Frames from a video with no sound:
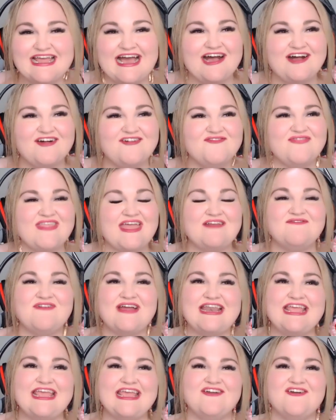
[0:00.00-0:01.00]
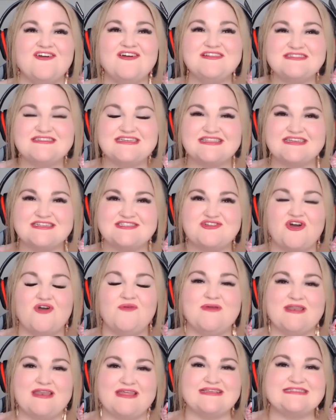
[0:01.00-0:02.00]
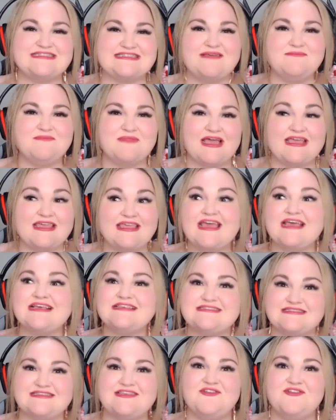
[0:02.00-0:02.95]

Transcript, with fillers: Um, and when he got to the top and it seemed like, yes,